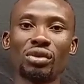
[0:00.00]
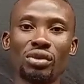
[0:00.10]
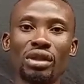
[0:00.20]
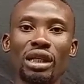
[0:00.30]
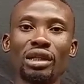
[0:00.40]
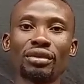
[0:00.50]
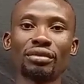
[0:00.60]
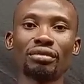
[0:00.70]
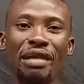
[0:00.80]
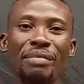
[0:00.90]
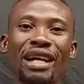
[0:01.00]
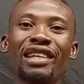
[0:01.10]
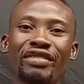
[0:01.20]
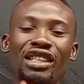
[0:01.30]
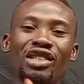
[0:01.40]
today. Remember,
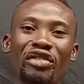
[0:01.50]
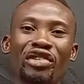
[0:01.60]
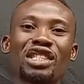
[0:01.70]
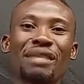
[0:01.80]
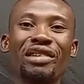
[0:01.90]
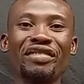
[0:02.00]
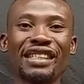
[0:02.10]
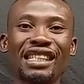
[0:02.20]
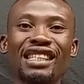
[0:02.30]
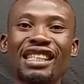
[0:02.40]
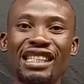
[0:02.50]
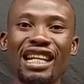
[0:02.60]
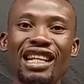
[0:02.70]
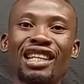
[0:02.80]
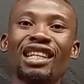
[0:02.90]
if this is your first time of visiting this
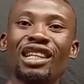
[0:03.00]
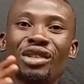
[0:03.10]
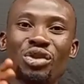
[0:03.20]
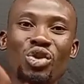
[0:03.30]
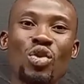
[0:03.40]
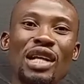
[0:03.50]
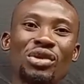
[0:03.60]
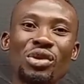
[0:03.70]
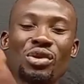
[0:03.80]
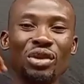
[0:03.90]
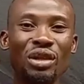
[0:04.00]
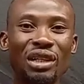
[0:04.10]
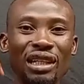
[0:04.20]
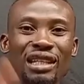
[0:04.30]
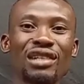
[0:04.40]
channel, do well to
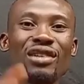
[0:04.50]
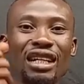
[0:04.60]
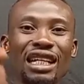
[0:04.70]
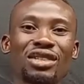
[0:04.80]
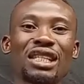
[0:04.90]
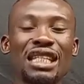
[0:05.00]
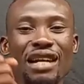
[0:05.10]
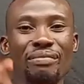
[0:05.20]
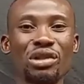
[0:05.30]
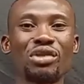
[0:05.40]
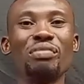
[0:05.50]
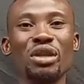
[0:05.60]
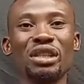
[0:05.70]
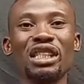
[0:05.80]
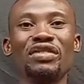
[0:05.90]
click on that subscribe button
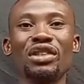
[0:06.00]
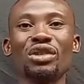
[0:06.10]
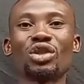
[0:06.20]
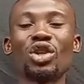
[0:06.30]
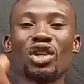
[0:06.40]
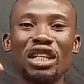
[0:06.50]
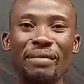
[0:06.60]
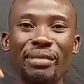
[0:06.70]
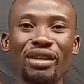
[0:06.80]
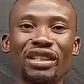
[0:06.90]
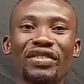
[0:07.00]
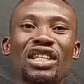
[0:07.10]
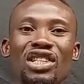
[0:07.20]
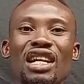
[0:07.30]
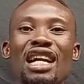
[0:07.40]
below this video, turn on the bell
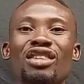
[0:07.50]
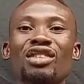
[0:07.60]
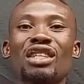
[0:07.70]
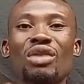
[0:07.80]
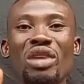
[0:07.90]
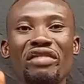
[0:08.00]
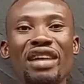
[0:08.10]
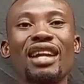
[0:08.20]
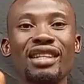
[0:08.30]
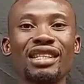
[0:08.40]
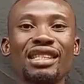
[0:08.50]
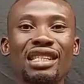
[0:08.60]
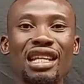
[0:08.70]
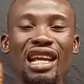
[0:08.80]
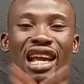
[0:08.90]
notification icon so that whenever I release
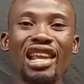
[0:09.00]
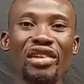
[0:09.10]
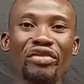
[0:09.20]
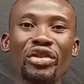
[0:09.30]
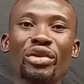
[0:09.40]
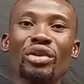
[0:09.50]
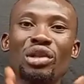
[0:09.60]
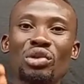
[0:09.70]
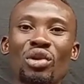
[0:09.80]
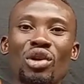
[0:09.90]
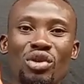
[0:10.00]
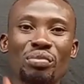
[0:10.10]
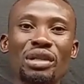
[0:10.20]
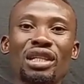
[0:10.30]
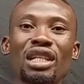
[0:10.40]
any video, you will also
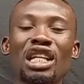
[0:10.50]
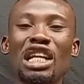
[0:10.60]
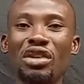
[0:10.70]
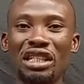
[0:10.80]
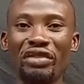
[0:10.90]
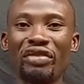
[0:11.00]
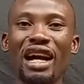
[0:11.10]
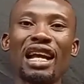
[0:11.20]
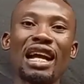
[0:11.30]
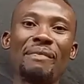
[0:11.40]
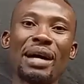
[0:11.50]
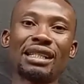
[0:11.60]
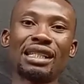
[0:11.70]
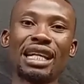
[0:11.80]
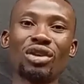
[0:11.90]
be notified
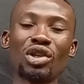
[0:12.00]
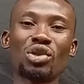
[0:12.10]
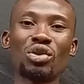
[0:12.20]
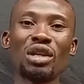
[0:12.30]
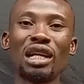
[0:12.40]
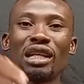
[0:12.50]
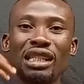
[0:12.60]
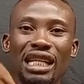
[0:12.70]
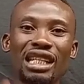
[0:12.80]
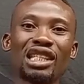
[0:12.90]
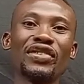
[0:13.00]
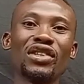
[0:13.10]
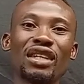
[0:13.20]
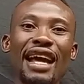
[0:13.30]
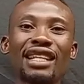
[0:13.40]
about it. And also share this
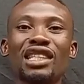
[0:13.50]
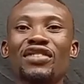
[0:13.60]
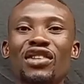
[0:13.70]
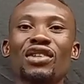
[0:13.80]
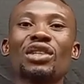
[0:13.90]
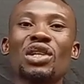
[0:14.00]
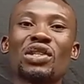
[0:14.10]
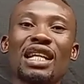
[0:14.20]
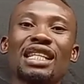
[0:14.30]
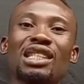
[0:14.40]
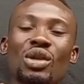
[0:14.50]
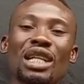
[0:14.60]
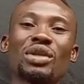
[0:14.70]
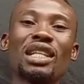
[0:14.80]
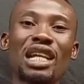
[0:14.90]
video, like this video, so that it will
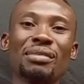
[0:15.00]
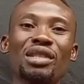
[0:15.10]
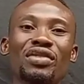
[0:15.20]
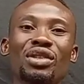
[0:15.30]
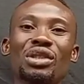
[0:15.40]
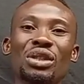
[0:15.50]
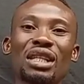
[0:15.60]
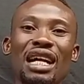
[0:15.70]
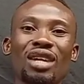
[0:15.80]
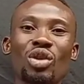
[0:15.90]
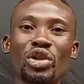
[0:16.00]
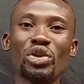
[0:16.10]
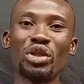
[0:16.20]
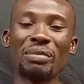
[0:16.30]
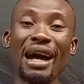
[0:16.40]
actually help this video to rank on
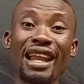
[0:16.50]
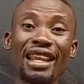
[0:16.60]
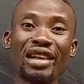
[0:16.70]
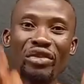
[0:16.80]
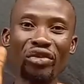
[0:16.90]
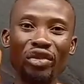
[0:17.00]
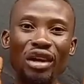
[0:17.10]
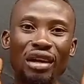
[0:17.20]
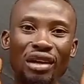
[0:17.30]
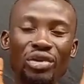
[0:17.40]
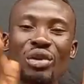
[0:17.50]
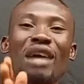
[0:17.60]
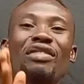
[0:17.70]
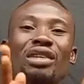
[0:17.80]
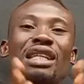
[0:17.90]
YouTube. And if you
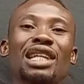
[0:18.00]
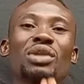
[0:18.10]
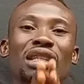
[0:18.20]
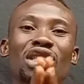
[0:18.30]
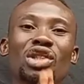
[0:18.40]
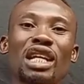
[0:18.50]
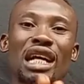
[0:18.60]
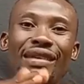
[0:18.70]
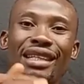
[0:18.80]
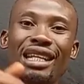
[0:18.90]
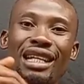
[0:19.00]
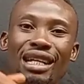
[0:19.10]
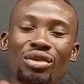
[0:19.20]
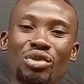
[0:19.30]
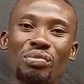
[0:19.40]
have not actually joined our
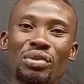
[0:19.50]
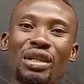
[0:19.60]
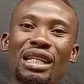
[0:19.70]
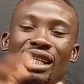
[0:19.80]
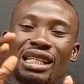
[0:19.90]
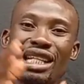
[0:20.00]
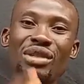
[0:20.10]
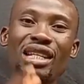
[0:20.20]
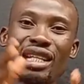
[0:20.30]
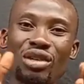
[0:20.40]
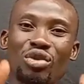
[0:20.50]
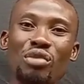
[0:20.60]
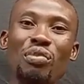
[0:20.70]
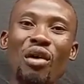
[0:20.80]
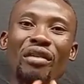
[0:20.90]
Telegram group, it's actually a
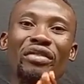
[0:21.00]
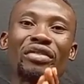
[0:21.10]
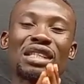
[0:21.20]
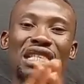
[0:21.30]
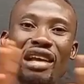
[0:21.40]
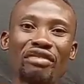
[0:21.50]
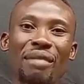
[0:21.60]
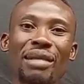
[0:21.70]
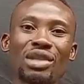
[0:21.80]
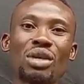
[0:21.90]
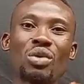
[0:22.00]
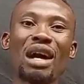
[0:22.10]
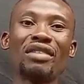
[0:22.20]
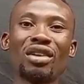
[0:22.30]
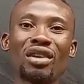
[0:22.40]
group of snail farmers where we
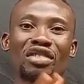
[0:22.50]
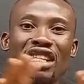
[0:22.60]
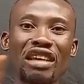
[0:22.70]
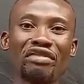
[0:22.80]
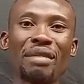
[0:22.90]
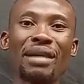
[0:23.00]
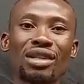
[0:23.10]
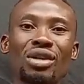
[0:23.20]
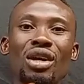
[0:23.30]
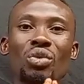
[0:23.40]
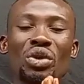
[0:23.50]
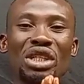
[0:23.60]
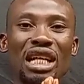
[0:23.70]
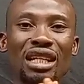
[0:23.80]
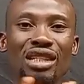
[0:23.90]
have a lot of snail farmers. We
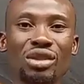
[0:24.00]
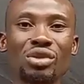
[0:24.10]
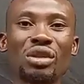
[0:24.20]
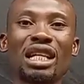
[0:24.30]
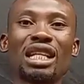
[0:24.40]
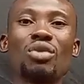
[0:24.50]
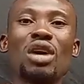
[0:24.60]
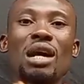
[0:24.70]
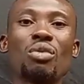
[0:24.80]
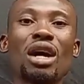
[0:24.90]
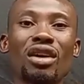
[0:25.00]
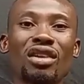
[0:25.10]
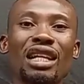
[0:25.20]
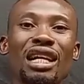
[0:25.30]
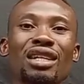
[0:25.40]
share issues together, we help one
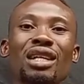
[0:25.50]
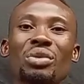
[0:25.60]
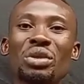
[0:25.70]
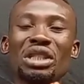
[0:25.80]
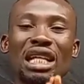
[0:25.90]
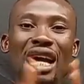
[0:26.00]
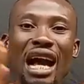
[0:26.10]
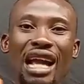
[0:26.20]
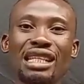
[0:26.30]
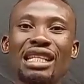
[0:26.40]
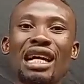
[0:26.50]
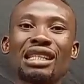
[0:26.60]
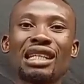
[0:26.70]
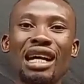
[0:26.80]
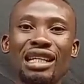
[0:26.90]
another, we share
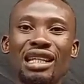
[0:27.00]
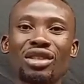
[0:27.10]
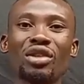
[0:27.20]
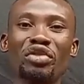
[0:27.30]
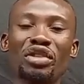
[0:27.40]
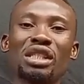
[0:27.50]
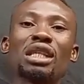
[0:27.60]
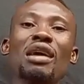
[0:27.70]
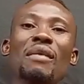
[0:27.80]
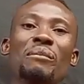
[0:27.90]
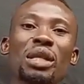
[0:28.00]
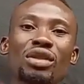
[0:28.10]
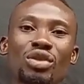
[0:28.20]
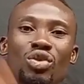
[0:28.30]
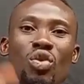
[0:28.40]
ideas and the rest of it.
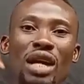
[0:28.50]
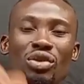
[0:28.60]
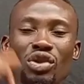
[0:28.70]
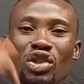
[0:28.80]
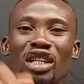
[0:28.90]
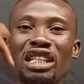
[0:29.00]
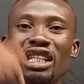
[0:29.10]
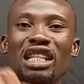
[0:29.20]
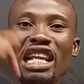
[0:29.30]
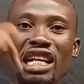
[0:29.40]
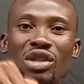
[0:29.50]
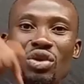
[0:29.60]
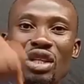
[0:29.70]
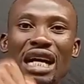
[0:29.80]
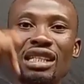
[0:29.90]
Please do well to join. The link to
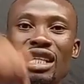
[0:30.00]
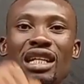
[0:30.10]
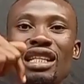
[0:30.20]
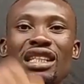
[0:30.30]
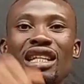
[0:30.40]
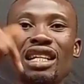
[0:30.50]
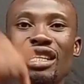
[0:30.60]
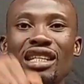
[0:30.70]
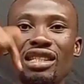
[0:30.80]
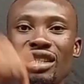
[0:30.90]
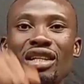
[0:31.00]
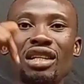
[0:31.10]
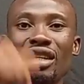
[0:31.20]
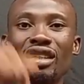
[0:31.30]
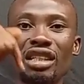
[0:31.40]
that Telegram channel is
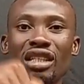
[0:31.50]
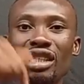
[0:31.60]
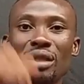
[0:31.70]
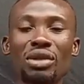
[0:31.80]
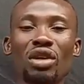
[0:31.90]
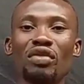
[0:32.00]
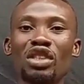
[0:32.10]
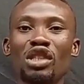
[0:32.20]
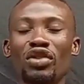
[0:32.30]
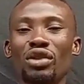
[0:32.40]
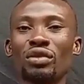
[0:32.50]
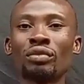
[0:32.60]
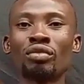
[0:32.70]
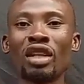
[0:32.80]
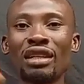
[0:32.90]
in the description of this video.
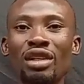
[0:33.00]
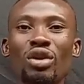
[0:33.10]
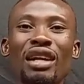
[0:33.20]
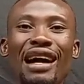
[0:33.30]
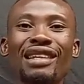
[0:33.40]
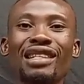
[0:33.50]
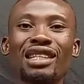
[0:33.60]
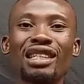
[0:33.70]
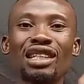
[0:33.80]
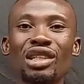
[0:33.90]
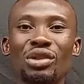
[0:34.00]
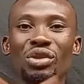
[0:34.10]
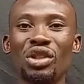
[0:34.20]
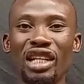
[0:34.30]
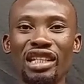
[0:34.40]
Click on that link to
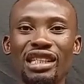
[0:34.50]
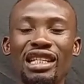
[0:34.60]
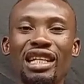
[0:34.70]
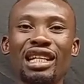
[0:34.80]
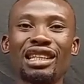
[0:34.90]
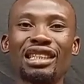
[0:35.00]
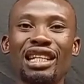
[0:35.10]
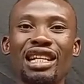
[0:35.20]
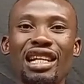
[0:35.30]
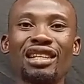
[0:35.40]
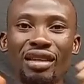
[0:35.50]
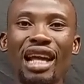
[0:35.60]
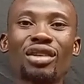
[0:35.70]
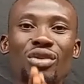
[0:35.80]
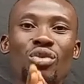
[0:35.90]
join the Telegram channel.
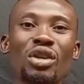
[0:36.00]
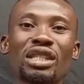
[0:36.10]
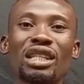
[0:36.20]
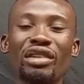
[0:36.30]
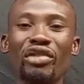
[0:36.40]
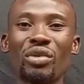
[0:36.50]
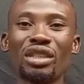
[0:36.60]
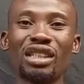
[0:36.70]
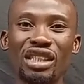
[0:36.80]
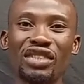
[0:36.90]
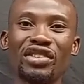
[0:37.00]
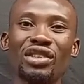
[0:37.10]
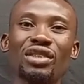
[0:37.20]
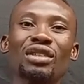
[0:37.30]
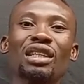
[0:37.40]
Thank you once again for watching this
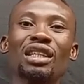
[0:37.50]
video.